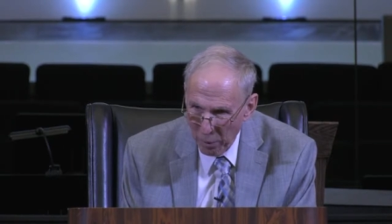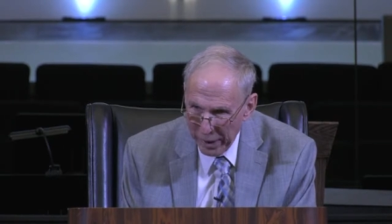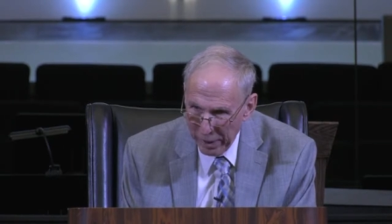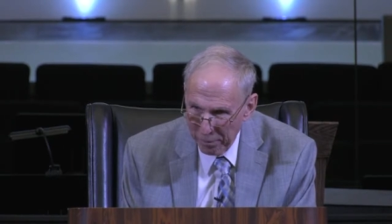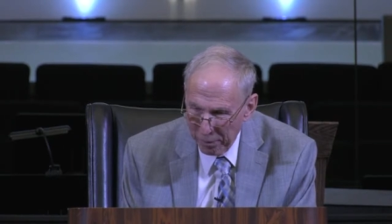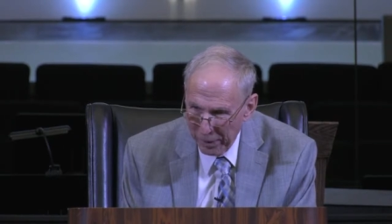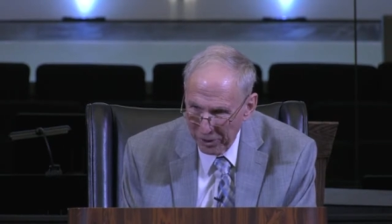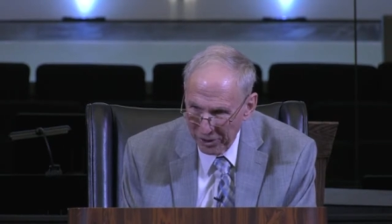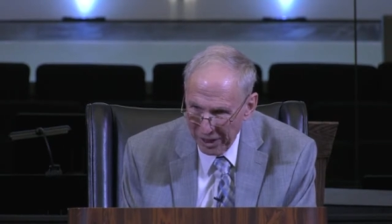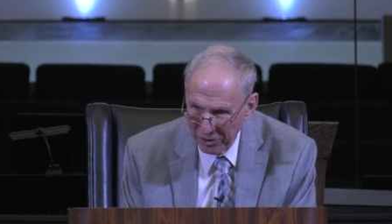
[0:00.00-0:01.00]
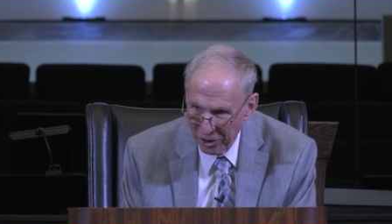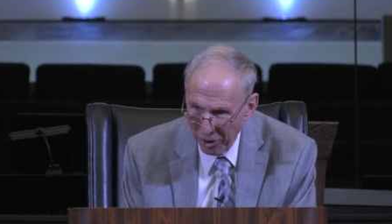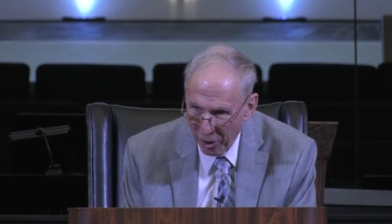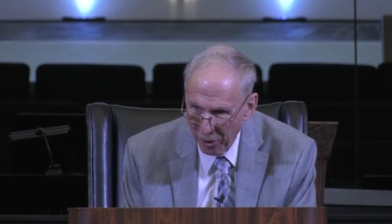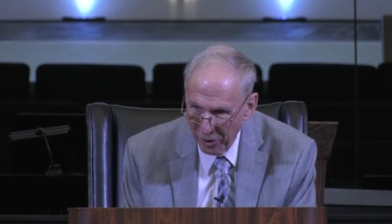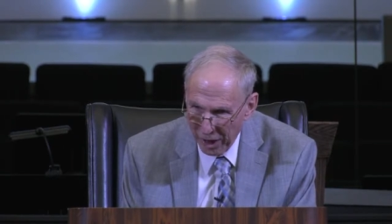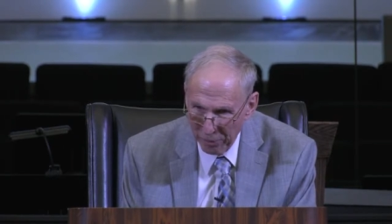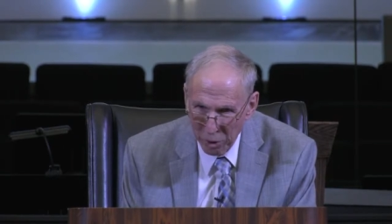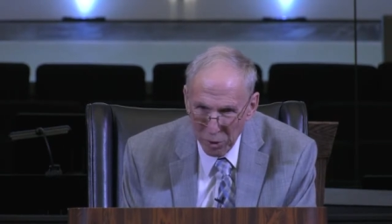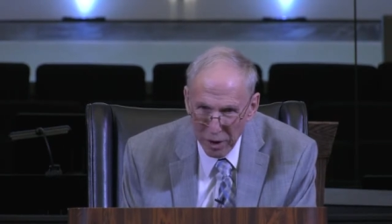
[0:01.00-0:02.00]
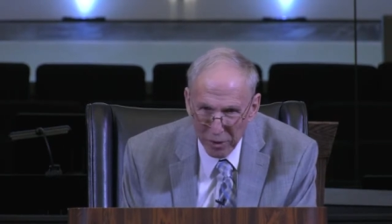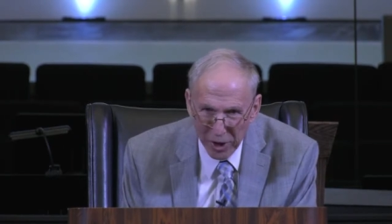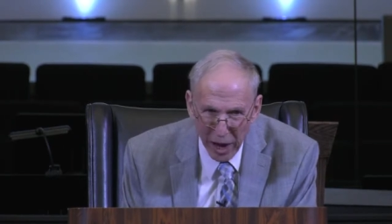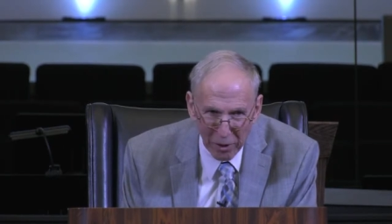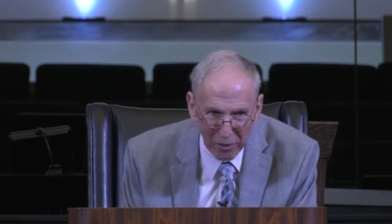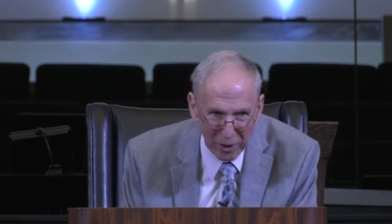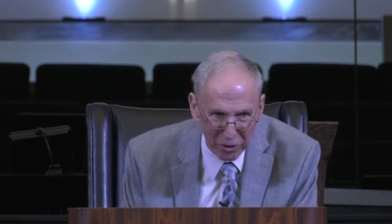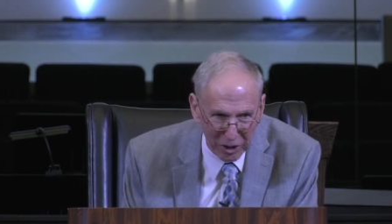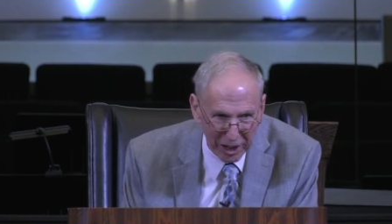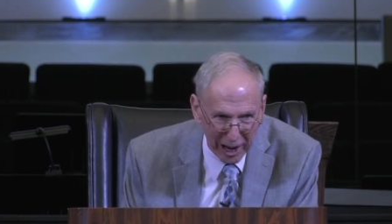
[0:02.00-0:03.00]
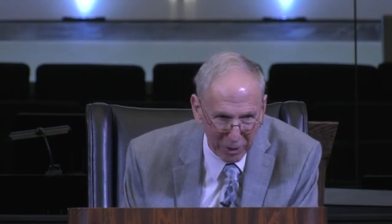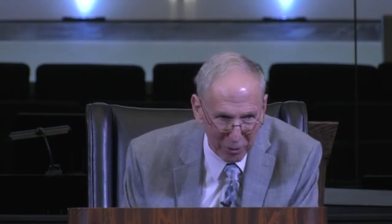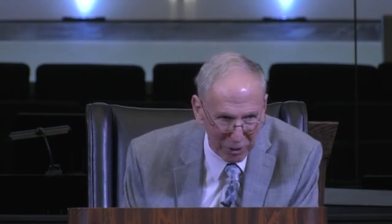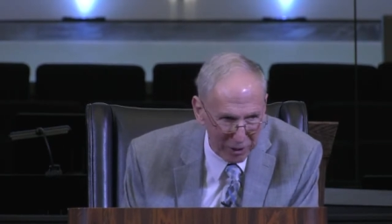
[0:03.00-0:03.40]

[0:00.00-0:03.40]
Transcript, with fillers: we're getting prayers answered all the time. You never doubt if there's a God when you're